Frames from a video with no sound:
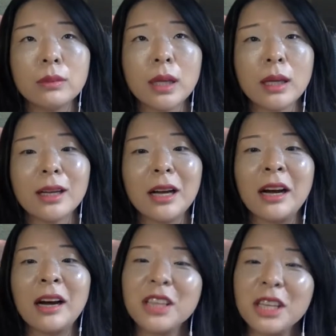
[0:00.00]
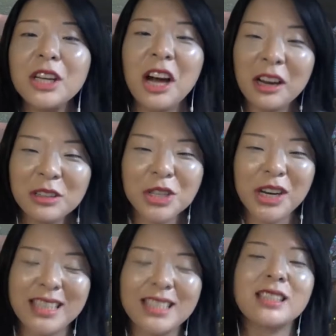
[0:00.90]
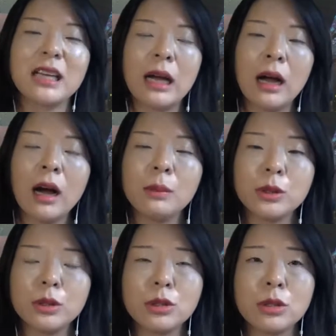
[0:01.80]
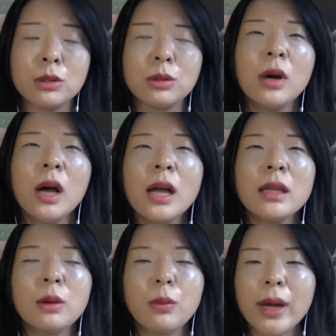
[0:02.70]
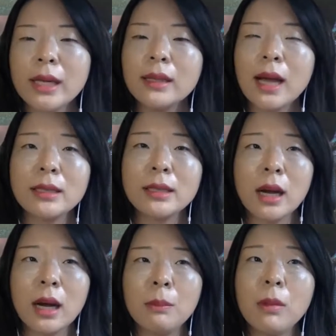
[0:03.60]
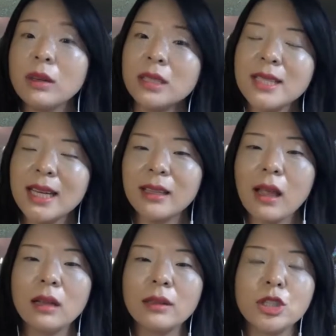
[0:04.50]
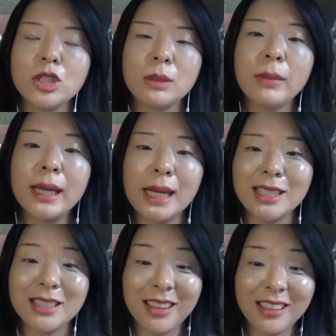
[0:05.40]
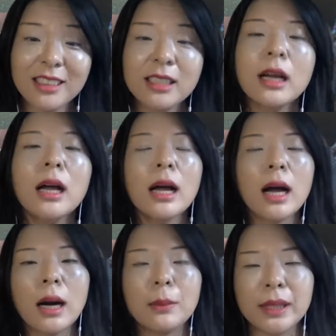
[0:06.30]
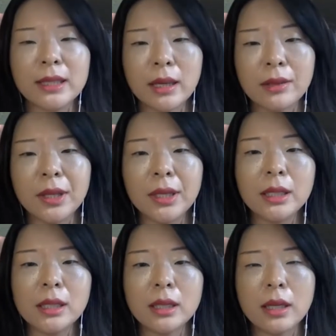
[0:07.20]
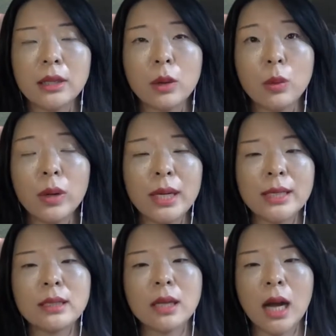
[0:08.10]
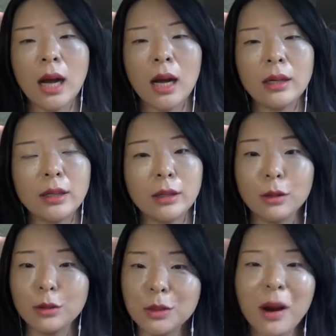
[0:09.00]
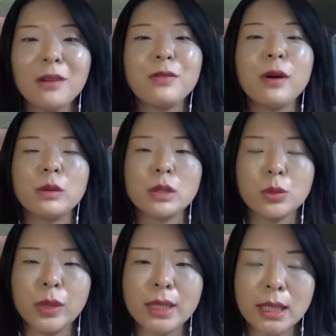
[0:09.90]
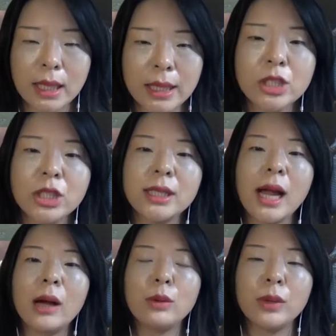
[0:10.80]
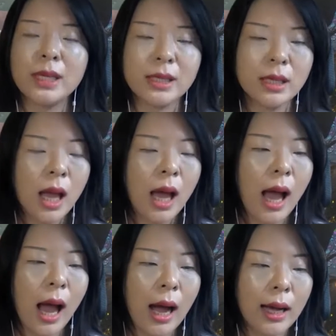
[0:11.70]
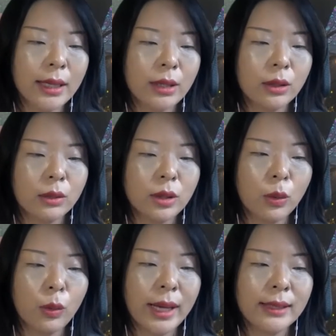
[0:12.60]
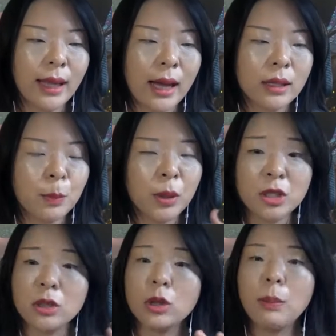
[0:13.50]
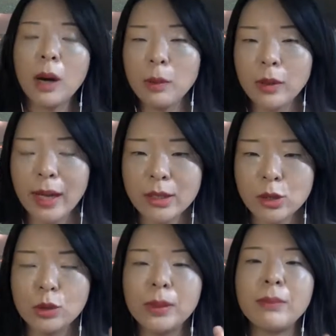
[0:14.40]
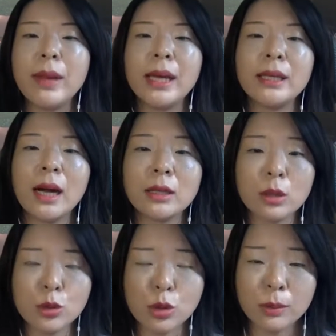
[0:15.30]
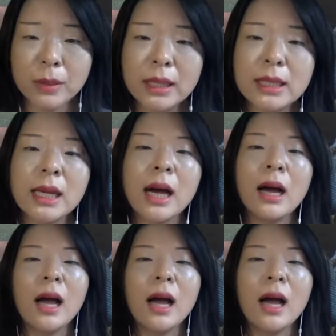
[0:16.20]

kind of in contrast almost to the way that modern technology make think, because I think with smartphones, with the internet, with the way that personal bubble gets to be made on social media,